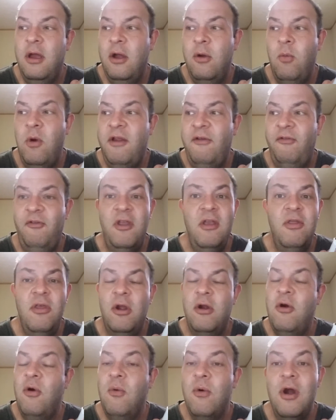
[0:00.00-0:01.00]
We see the
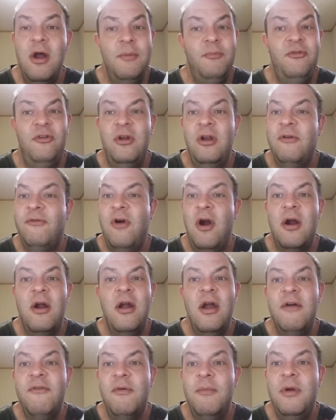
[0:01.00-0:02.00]
corruption of our
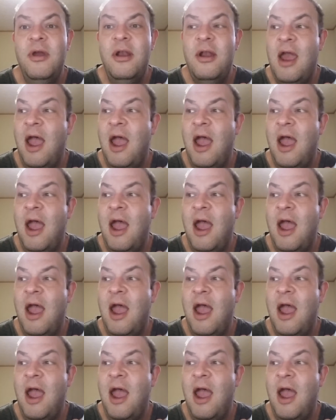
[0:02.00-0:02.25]
government,